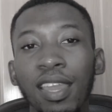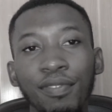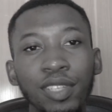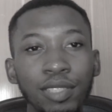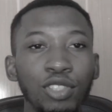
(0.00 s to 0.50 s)
if
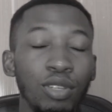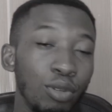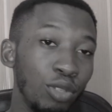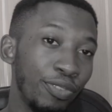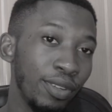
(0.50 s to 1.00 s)
this video
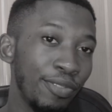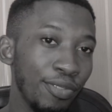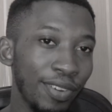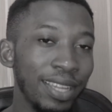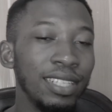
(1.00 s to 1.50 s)
if, if
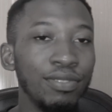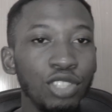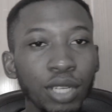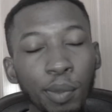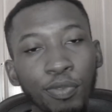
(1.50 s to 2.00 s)
you find this
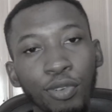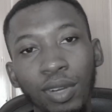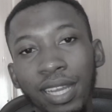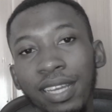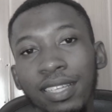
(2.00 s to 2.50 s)
video helpful,
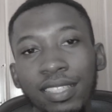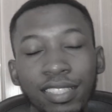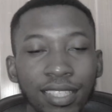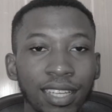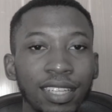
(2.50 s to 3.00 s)
kindly
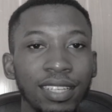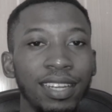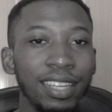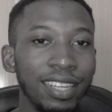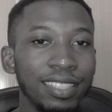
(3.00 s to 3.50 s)
share,
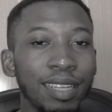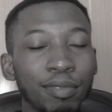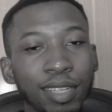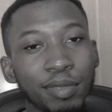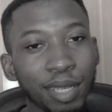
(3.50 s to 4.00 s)
click the sub,
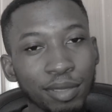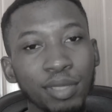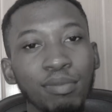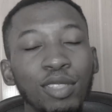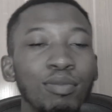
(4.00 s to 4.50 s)
um,
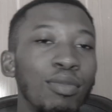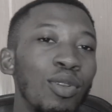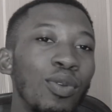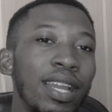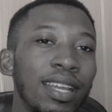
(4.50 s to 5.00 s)
subscription button
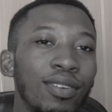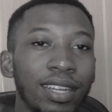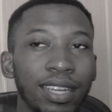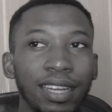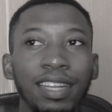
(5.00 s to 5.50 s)
below, and then
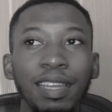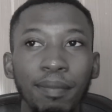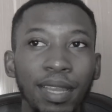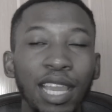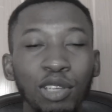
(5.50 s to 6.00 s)
click
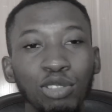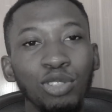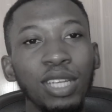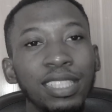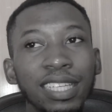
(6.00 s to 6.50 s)
the bell icon
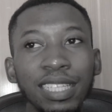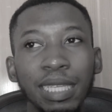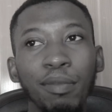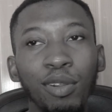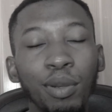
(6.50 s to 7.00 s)
so that
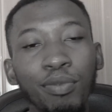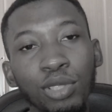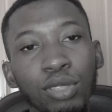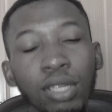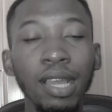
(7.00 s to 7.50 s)
anytime I drop
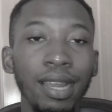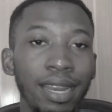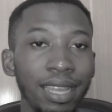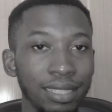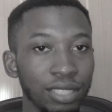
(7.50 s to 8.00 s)
video
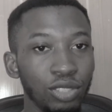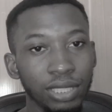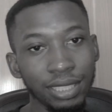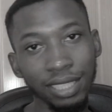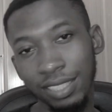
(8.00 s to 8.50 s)
like this you
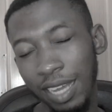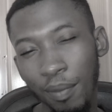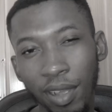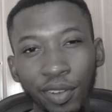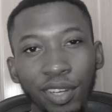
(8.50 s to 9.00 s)
see it.
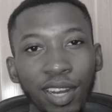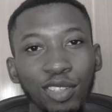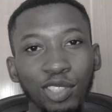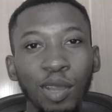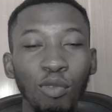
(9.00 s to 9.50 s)
I'm hungry
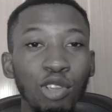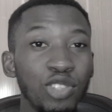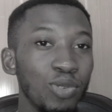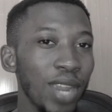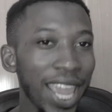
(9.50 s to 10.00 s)
now, so I'm
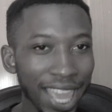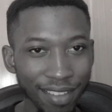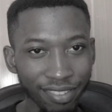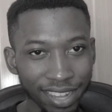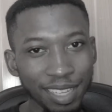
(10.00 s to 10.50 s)
going to
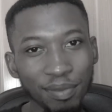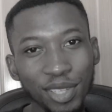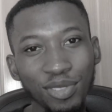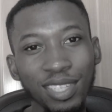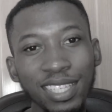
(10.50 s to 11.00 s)
find
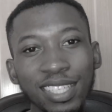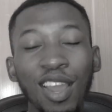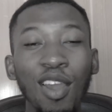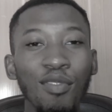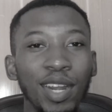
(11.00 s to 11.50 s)
something to eat.
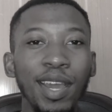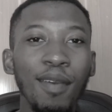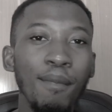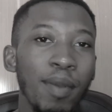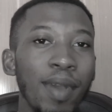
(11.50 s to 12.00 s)
For
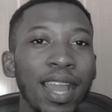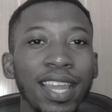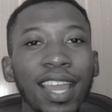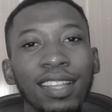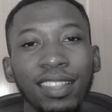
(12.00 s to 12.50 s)
now, bye bye,
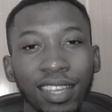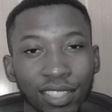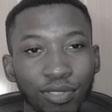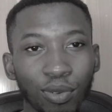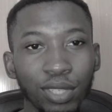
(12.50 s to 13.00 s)
and
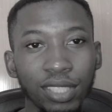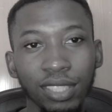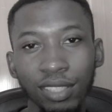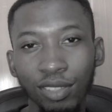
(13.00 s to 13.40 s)
thanks for watching.